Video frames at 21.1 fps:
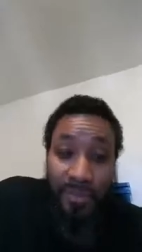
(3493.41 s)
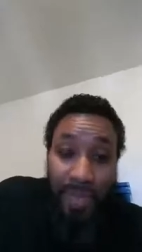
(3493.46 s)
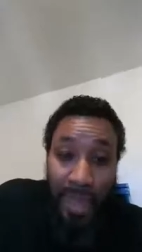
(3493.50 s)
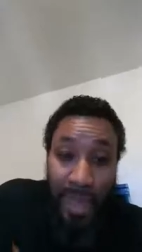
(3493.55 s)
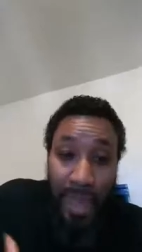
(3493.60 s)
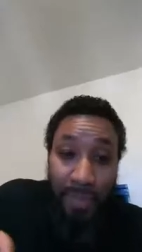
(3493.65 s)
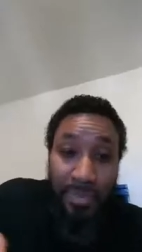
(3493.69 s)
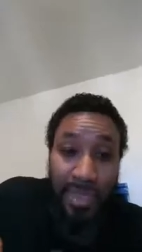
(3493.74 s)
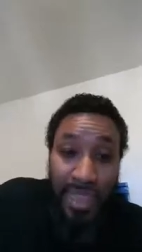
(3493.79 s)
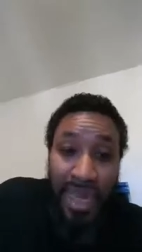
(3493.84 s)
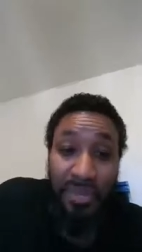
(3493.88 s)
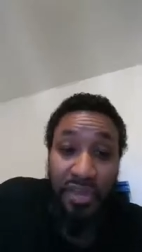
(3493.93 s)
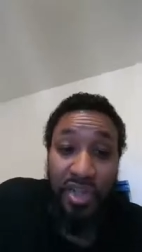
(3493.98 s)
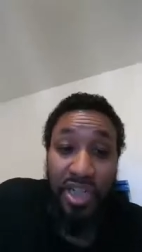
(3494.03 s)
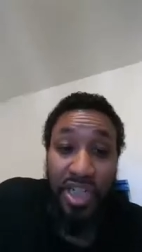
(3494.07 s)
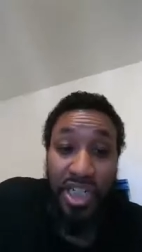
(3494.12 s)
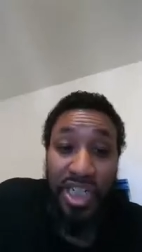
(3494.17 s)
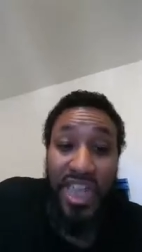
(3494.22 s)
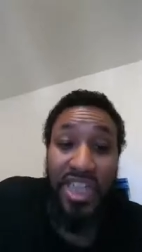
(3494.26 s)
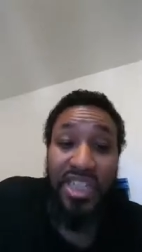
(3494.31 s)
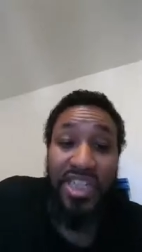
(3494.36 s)
I'm saying there's a
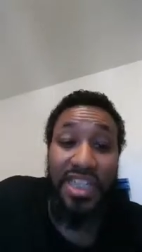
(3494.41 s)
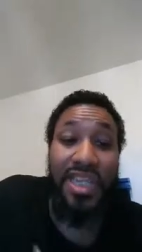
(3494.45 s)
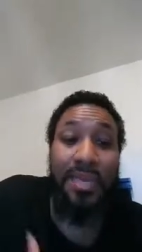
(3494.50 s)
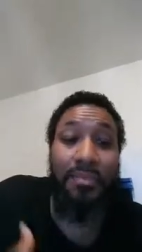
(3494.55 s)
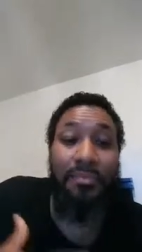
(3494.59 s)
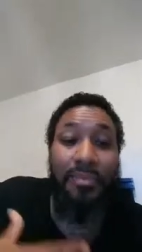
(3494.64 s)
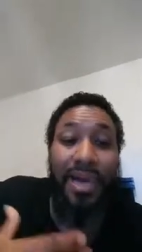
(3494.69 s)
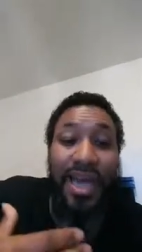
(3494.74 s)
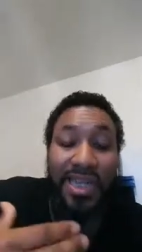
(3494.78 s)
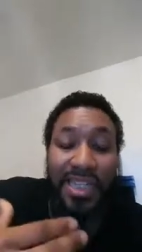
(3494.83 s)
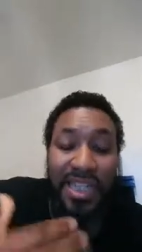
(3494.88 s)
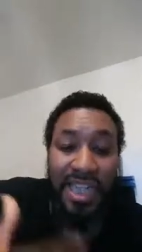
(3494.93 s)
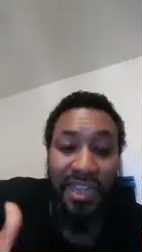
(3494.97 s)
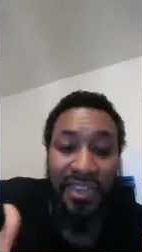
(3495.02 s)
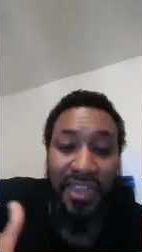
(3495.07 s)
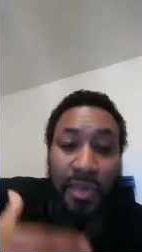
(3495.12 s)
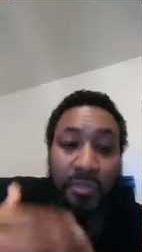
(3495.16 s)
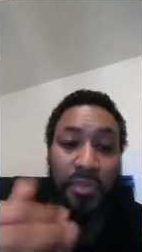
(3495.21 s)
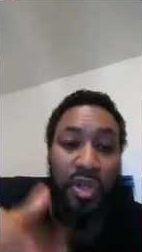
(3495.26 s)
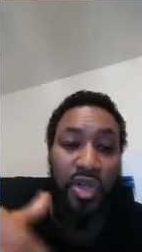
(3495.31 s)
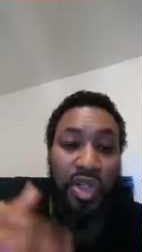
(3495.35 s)
such thing, but to
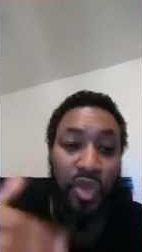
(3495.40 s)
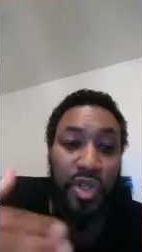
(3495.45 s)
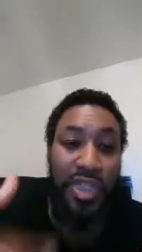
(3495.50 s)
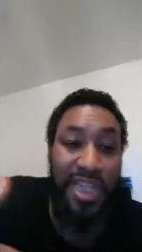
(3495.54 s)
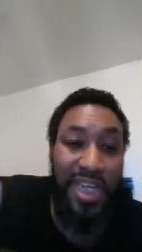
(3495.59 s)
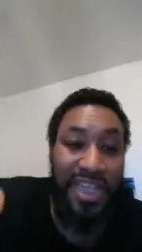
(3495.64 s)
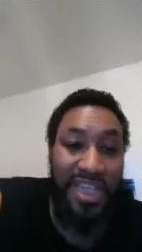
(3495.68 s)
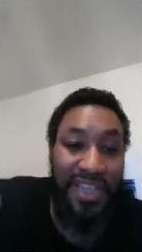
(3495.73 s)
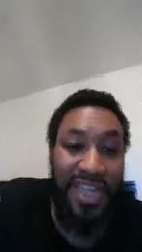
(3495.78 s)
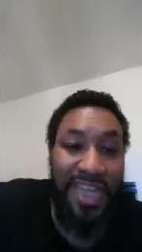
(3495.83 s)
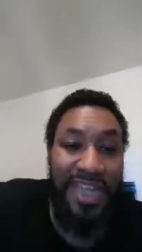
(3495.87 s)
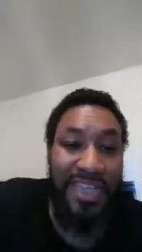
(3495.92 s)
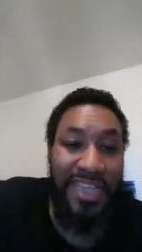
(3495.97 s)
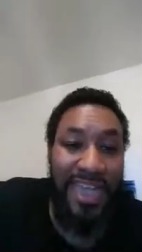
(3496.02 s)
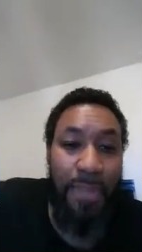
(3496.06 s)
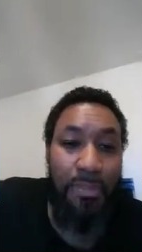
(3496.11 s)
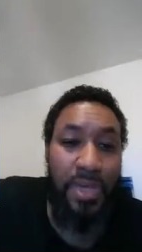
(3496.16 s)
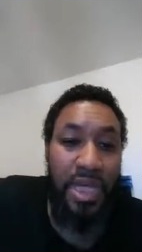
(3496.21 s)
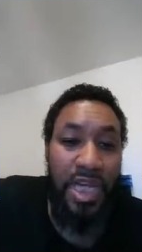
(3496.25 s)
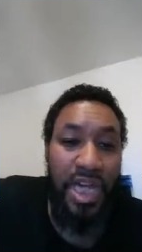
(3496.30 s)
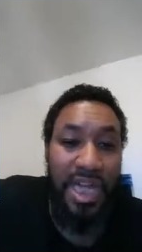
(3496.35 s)
them there's no such thing as that,
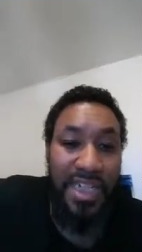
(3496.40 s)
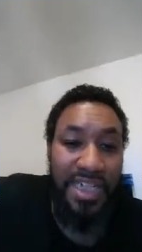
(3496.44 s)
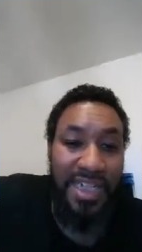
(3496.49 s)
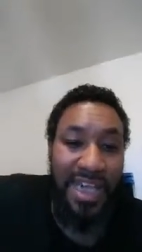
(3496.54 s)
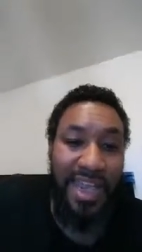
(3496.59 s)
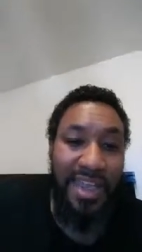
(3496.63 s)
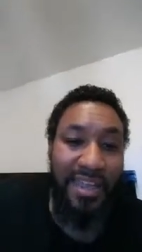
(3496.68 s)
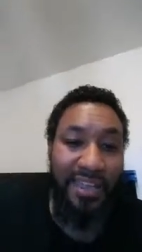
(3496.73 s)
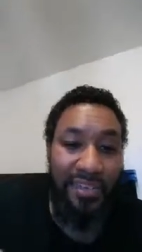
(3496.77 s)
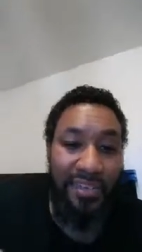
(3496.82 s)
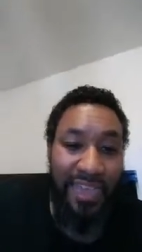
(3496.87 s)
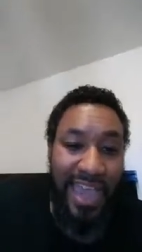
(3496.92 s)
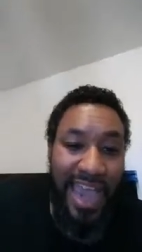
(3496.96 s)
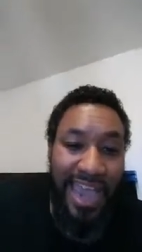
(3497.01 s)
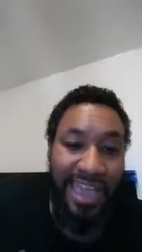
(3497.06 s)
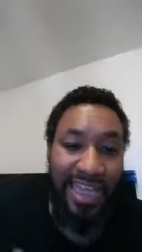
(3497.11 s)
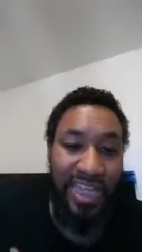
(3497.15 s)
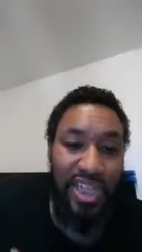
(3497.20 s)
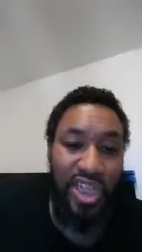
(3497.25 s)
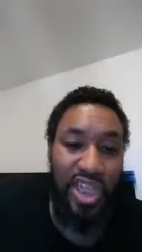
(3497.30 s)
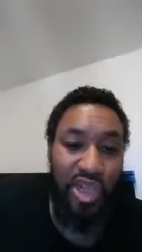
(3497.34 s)
because
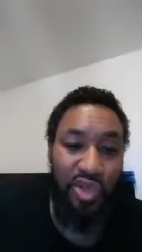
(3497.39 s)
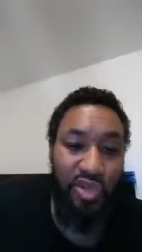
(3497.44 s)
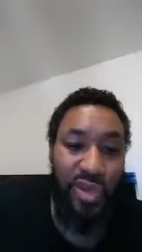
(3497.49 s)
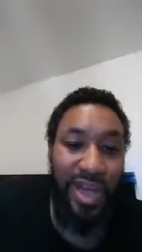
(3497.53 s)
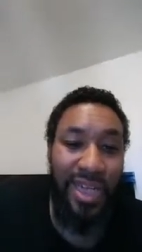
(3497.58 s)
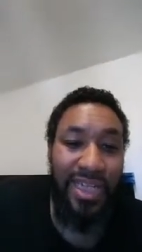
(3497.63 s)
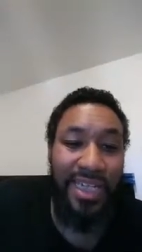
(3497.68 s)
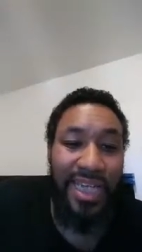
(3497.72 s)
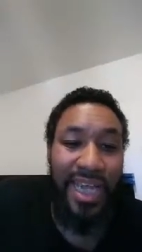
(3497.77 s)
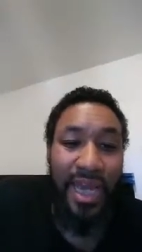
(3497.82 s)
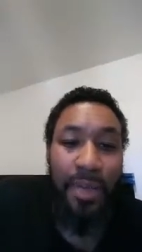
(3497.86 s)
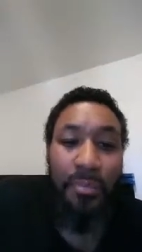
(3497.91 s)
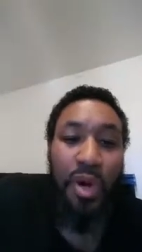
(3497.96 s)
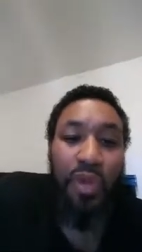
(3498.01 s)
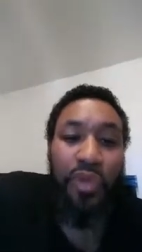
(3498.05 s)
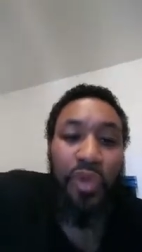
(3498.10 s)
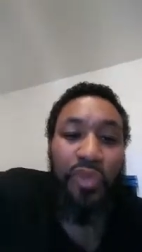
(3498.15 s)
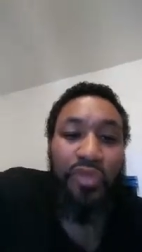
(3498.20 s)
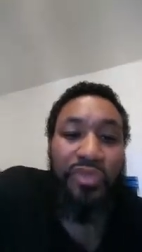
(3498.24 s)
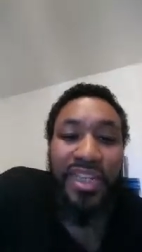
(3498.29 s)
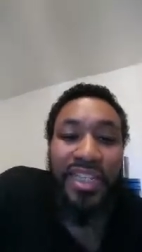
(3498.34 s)
that is strictly a
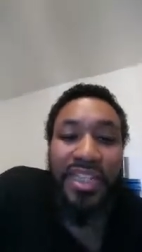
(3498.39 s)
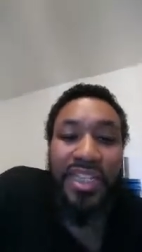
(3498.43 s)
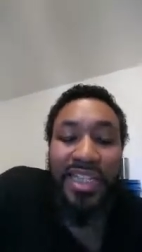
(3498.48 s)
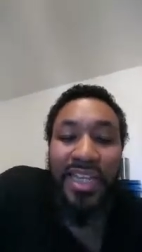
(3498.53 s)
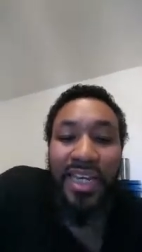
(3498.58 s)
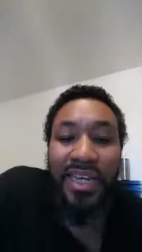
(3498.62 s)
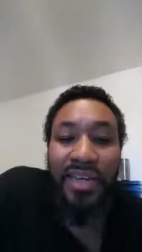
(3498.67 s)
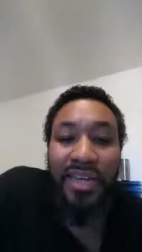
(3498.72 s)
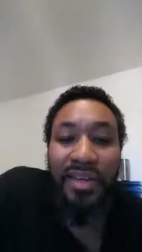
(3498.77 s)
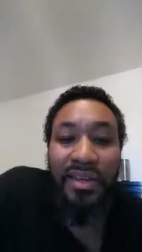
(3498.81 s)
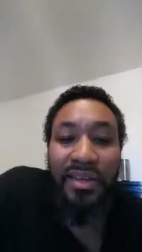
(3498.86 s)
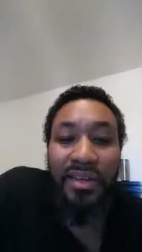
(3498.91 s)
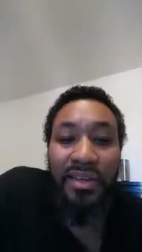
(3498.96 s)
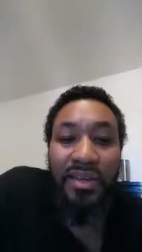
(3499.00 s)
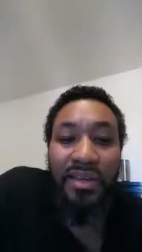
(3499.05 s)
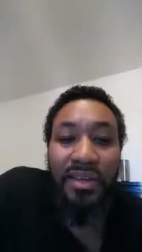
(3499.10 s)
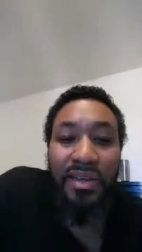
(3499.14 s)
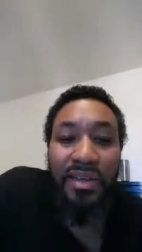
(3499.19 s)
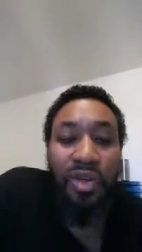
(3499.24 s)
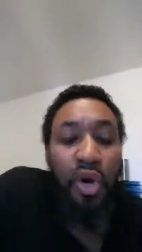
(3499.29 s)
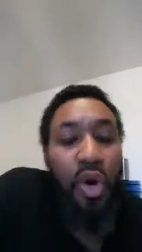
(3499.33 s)
monotheistic
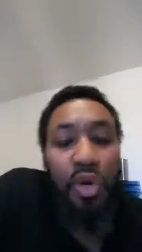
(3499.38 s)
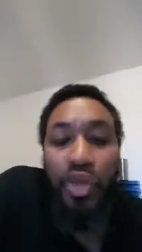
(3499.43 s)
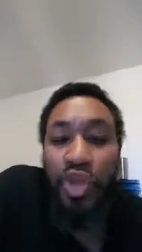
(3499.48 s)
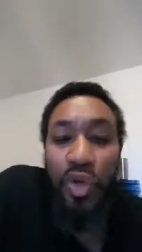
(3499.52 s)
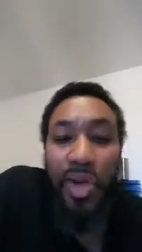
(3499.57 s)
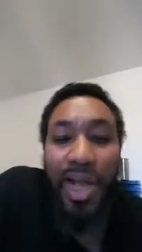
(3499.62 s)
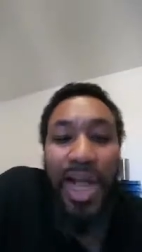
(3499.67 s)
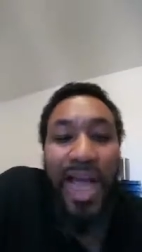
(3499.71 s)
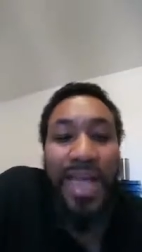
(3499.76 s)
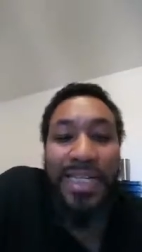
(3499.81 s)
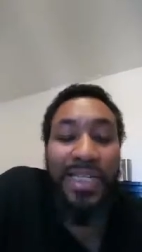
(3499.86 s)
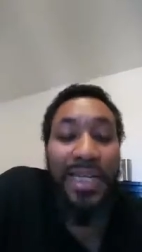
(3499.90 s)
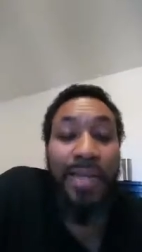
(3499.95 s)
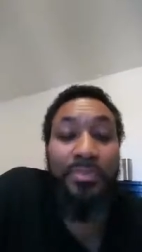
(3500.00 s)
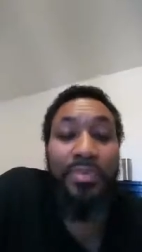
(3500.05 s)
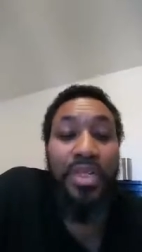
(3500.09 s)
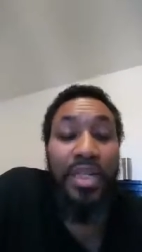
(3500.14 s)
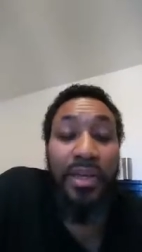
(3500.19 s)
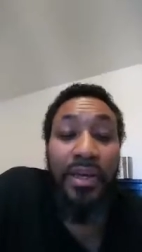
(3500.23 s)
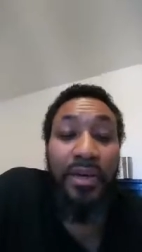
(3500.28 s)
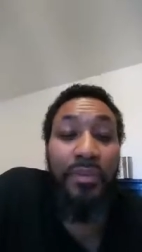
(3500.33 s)
cultural concept
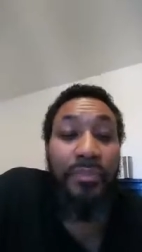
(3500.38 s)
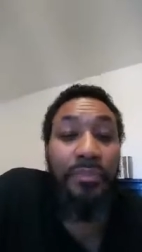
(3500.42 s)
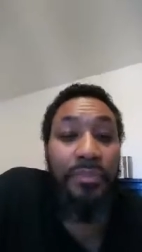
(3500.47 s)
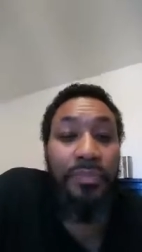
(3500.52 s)
to them.